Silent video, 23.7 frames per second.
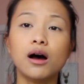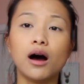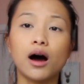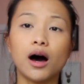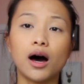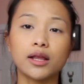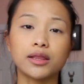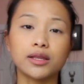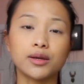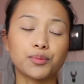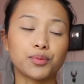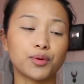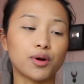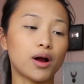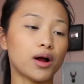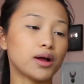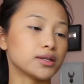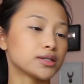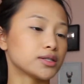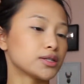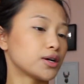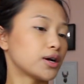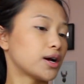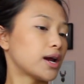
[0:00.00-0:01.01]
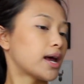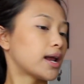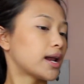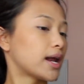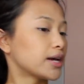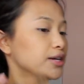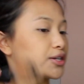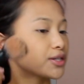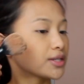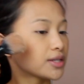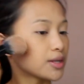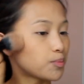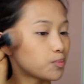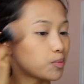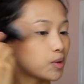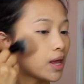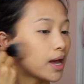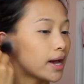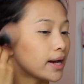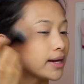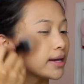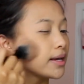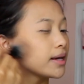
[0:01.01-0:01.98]
on the bronzer and I just
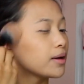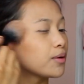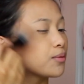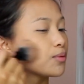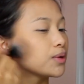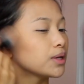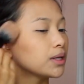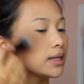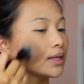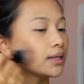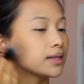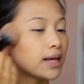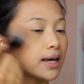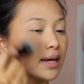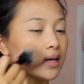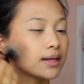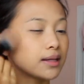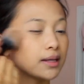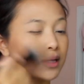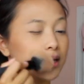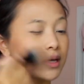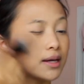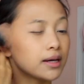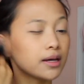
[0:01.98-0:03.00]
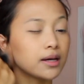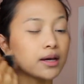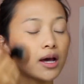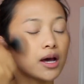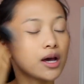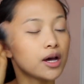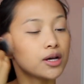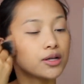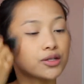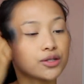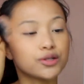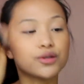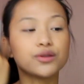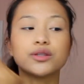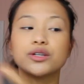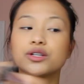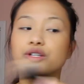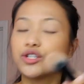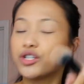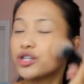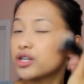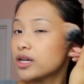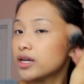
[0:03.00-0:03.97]
applied it really lightly to the
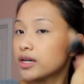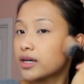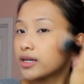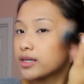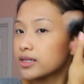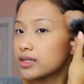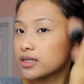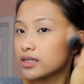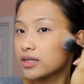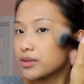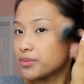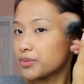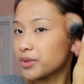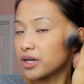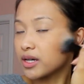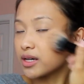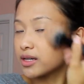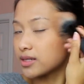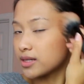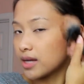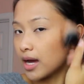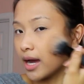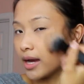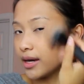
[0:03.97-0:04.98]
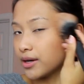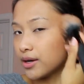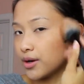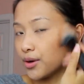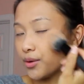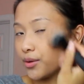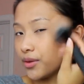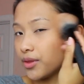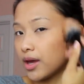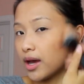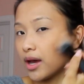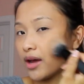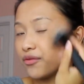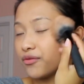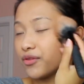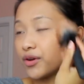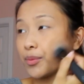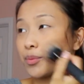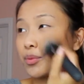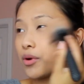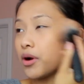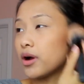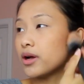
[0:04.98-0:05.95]
cheeks because I know that
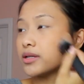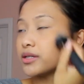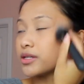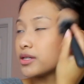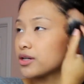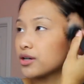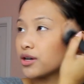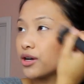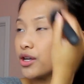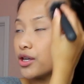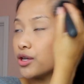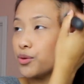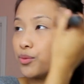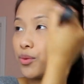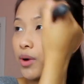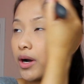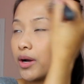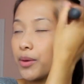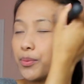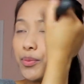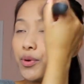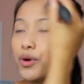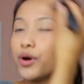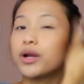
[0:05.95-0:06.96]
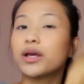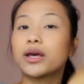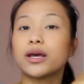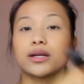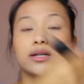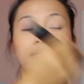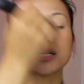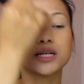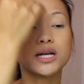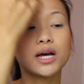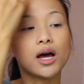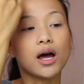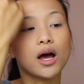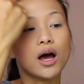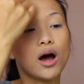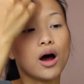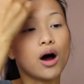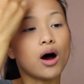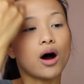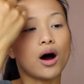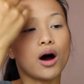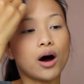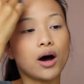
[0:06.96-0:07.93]
for bronzer, you want to put it
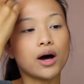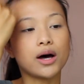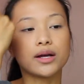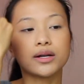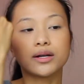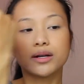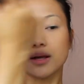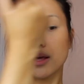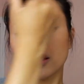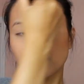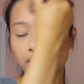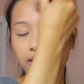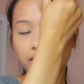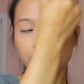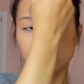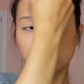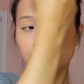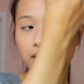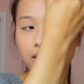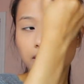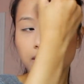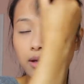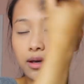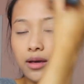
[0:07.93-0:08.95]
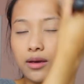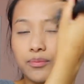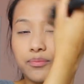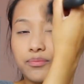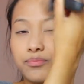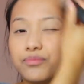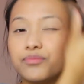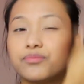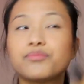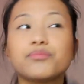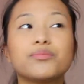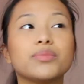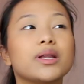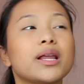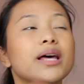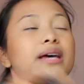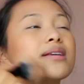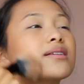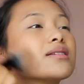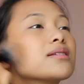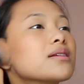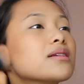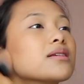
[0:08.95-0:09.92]
on the
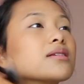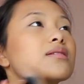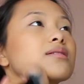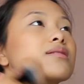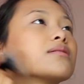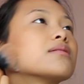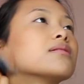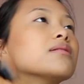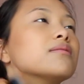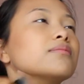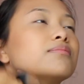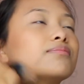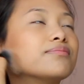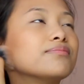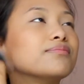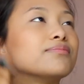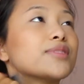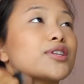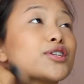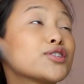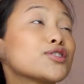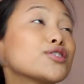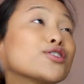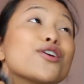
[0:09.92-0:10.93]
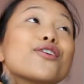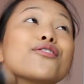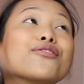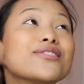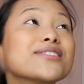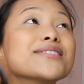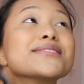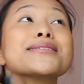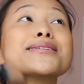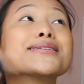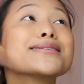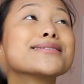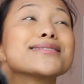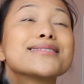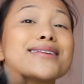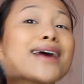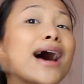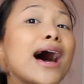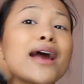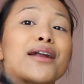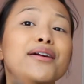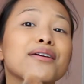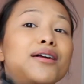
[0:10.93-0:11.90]
places, the surfaces,
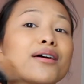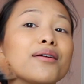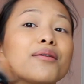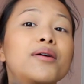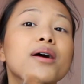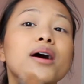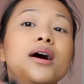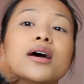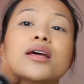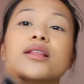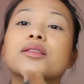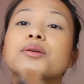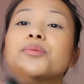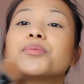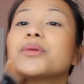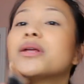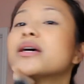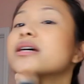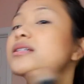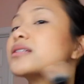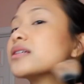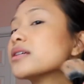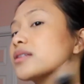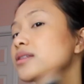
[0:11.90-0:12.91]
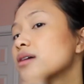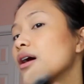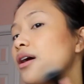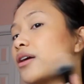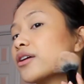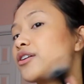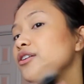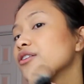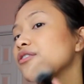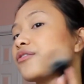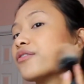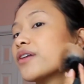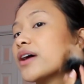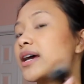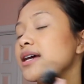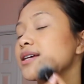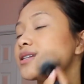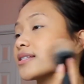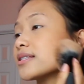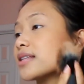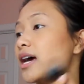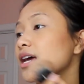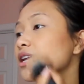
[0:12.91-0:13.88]
I don't know, the places on your
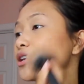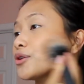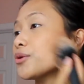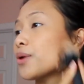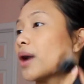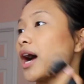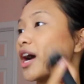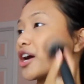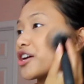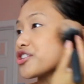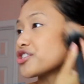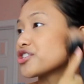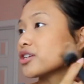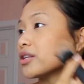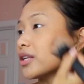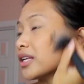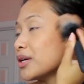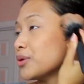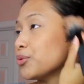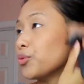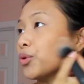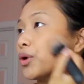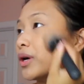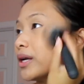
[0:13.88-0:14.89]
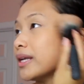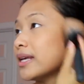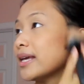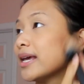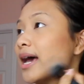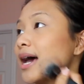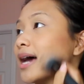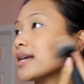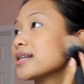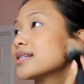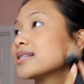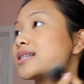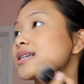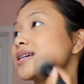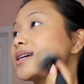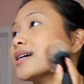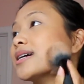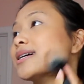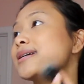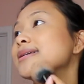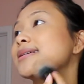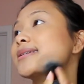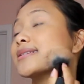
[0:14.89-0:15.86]
face that you actually would get
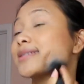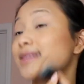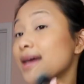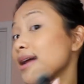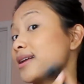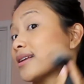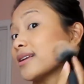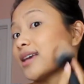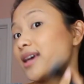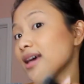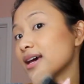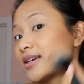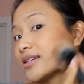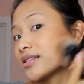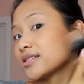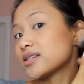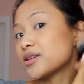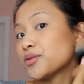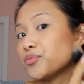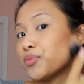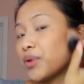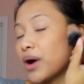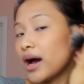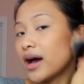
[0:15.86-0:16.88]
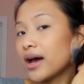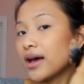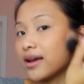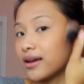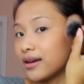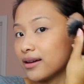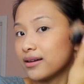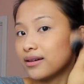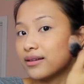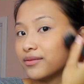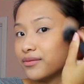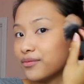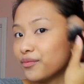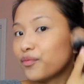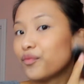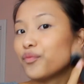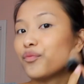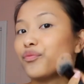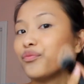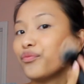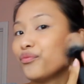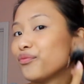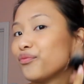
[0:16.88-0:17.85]
sun-kissed by
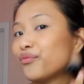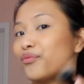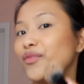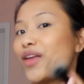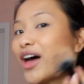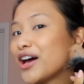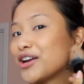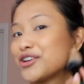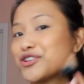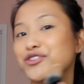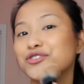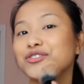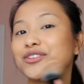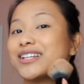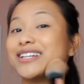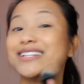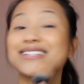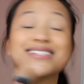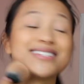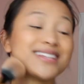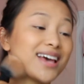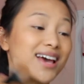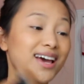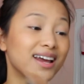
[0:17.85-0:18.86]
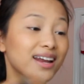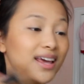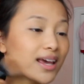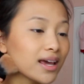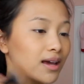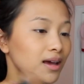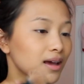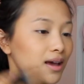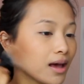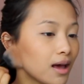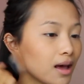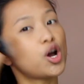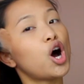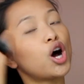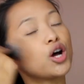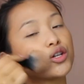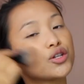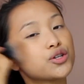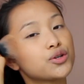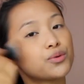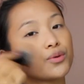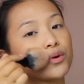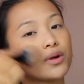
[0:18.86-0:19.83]
naturally tanning.
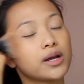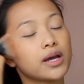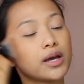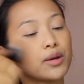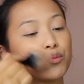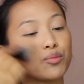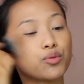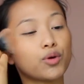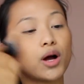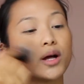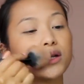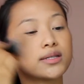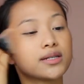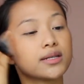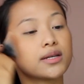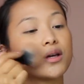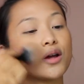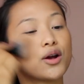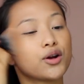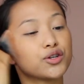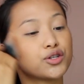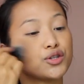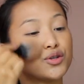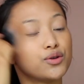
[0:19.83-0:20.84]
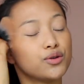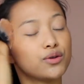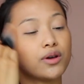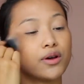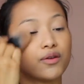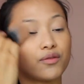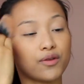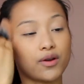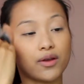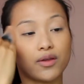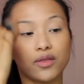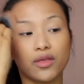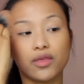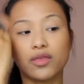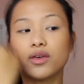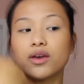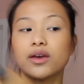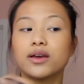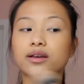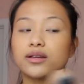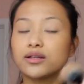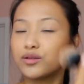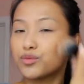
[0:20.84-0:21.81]
Contouring and bronzing are two different
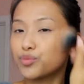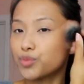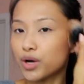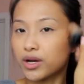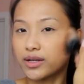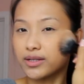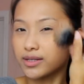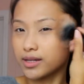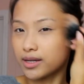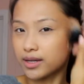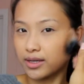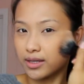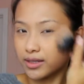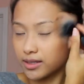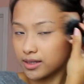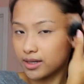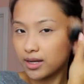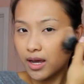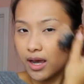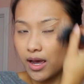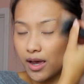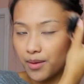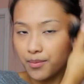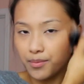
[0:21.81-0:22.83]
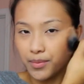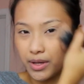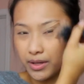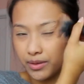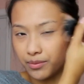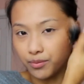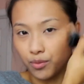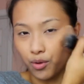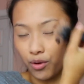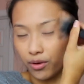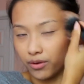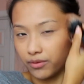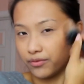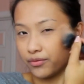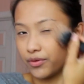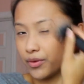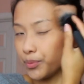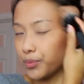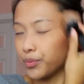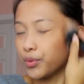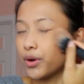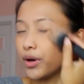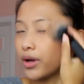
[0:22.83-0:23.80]
things. Bronzing is meant more
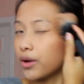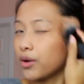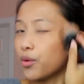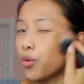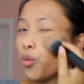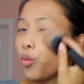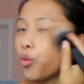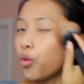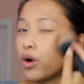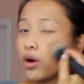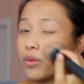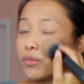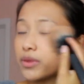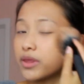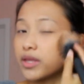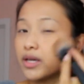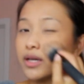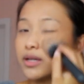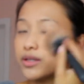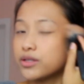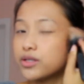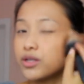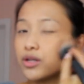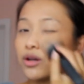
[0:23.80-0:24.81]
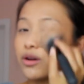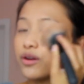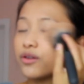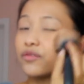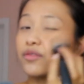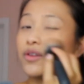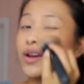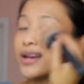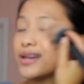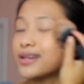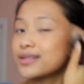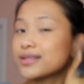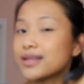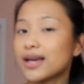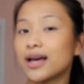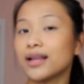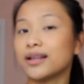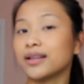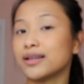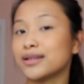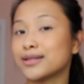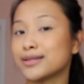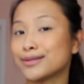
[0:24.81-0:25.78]
for putting warmth into your face.
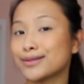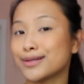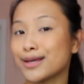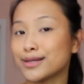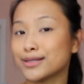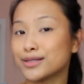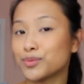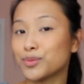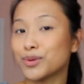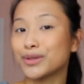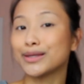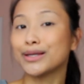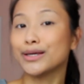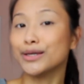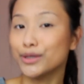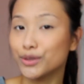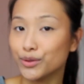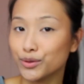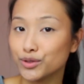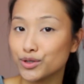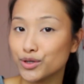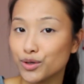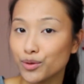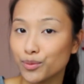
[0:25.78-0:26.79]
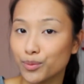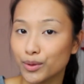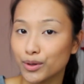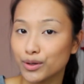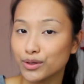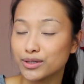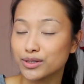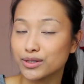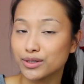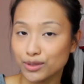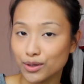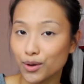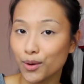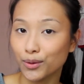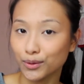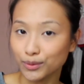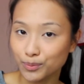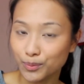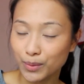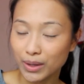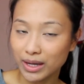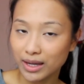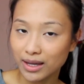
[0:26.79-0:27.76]
At least that's what the YouTubers
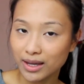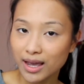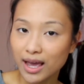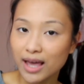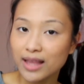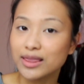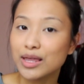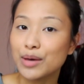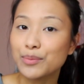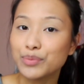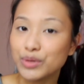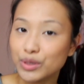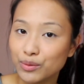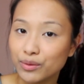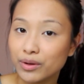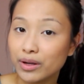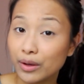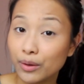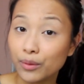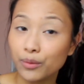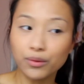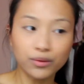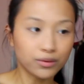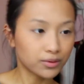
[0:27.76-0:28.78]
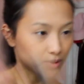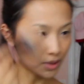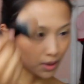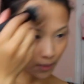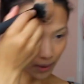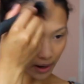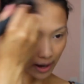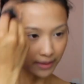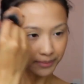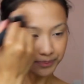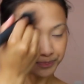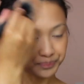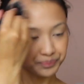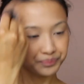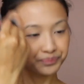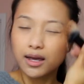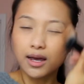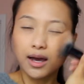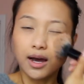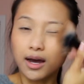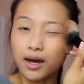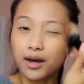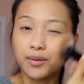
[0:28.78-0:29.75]
told me, the beauty gurus, okay?
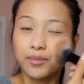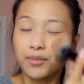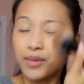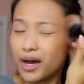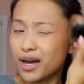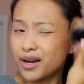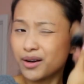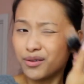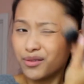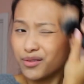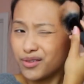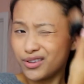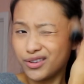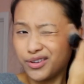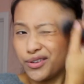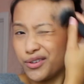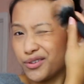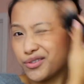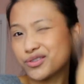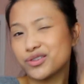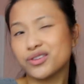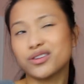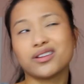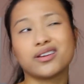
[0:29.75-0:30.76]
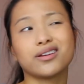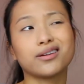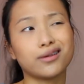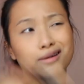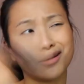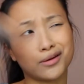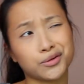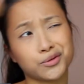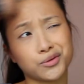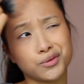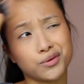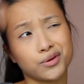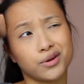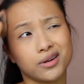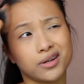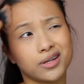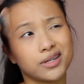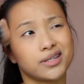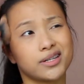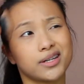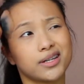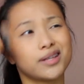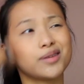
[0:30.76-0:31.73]
Um, I don't usually contour on
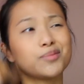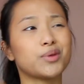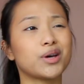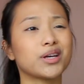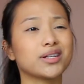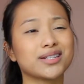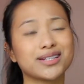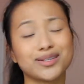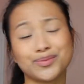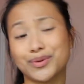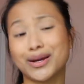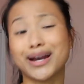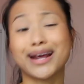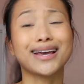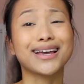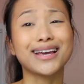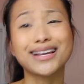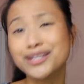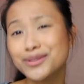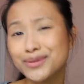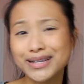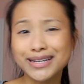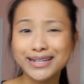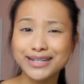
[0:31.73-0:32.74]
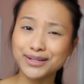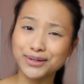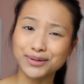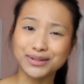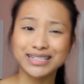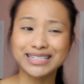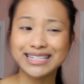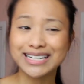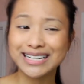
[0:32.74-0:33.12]
a daily basis, but I guess I can do it